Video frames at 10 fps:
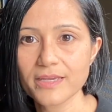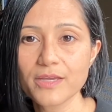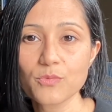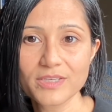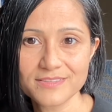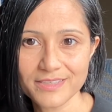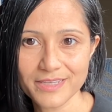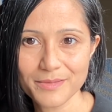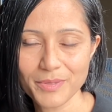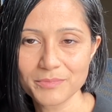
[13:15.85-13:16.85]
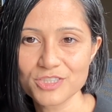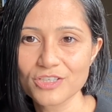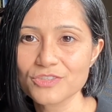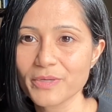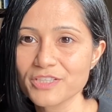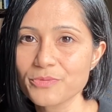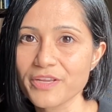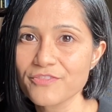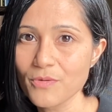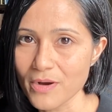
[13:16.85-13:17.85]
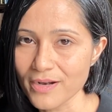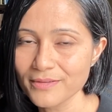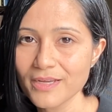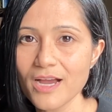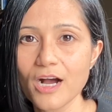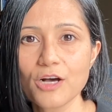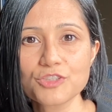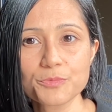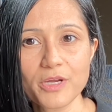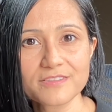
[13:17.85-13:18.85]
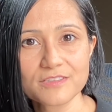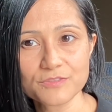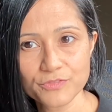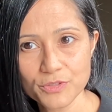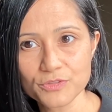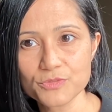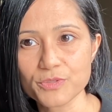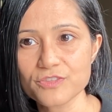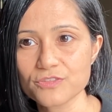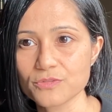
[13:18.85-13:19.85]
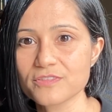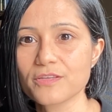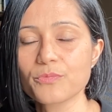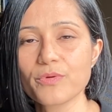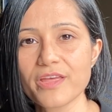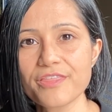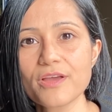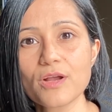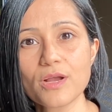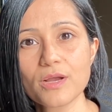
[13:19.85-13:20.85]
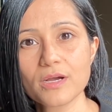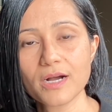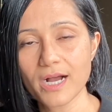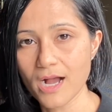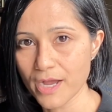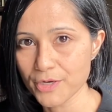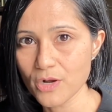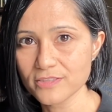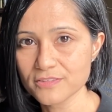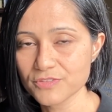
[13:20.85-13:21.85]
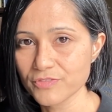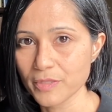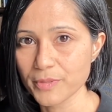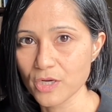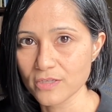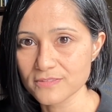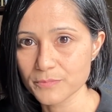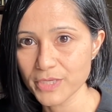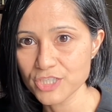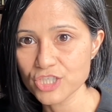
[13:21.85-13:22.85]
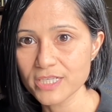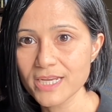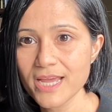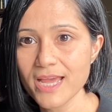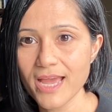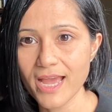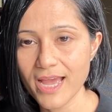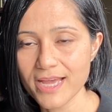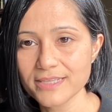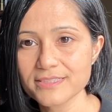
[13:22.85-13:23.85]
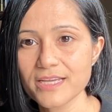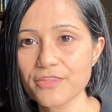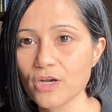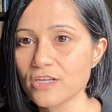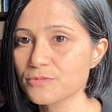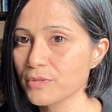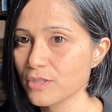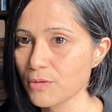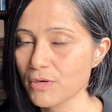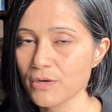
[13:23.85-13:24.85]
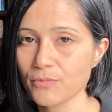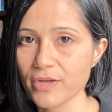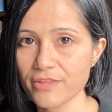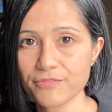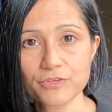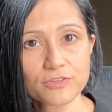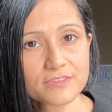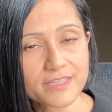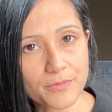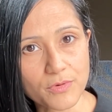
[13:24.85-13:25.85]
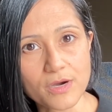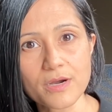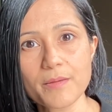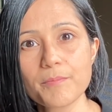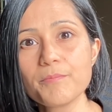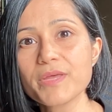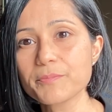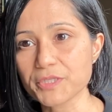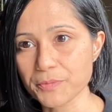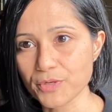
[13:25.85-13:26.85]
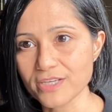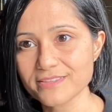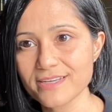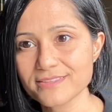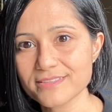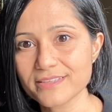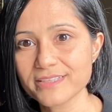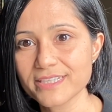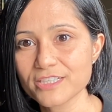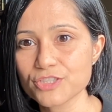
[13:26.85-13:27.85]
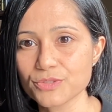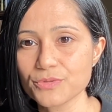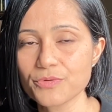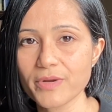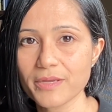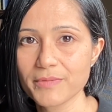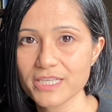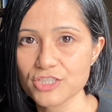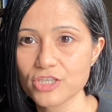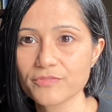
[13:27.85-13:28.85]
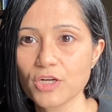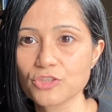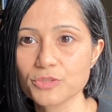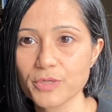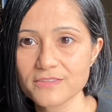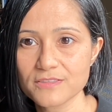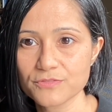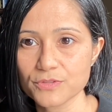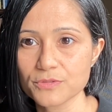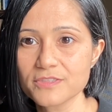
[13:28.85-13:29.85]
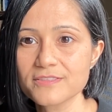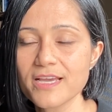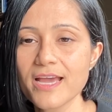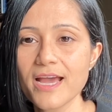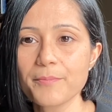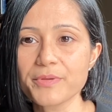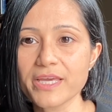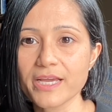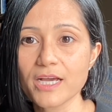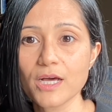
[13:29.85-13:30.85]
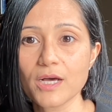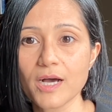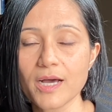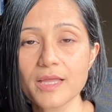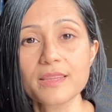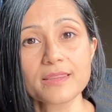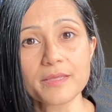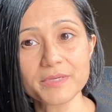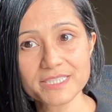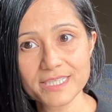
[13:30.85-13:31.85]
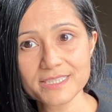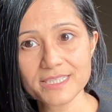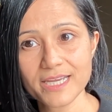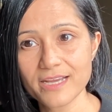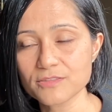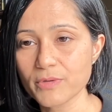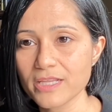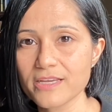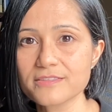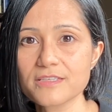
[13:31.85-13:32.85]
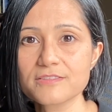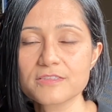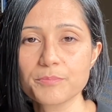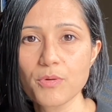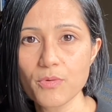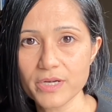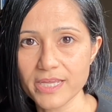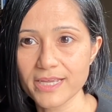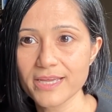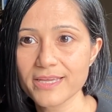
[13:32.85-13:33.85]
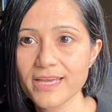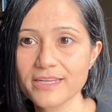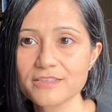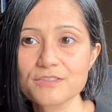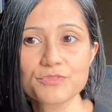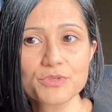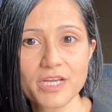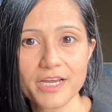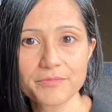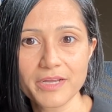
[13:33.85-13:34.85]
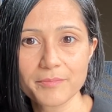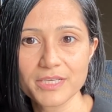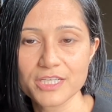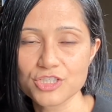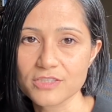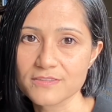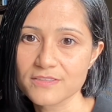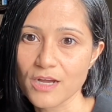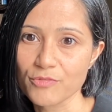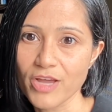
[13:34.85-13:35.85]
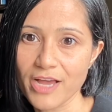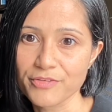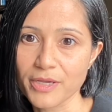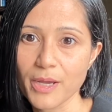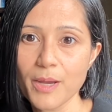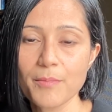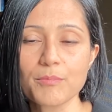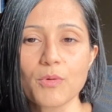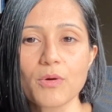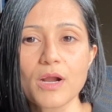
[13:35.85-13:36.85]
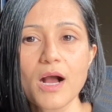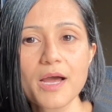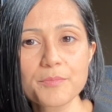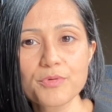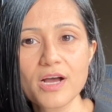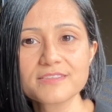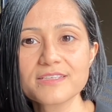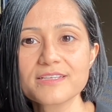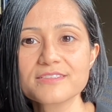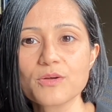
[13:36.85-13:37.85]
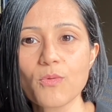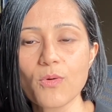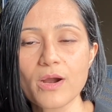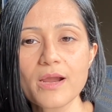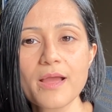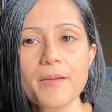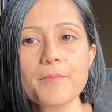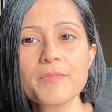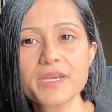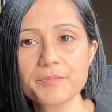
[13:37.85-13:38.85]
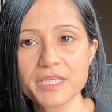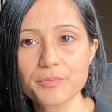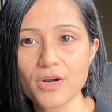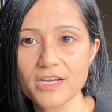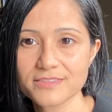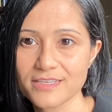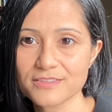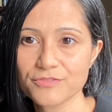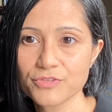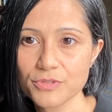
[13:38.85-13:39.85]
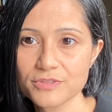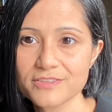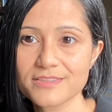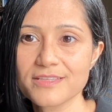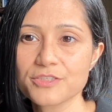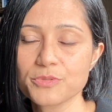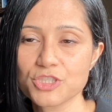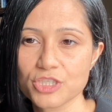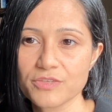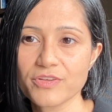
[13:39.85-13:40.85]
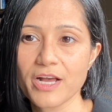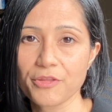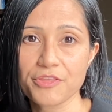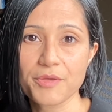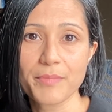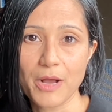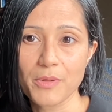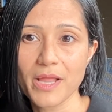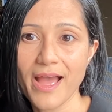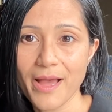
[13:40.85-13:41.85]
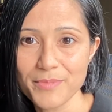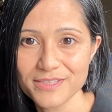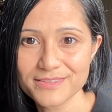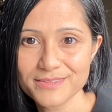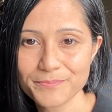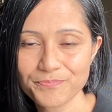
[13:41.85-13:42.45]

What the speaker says: In one study published in 2024, ultra-processed foods were associated with a higher odds of developing constipation, and the odds were lower with foods that were minimally processed, leading to the recommendation of ultra-processed foods being limited, as well as supporting Canada's Food Guide recommendations of having more unprocessed or minimally processed foods to achieve healthy bowel habits.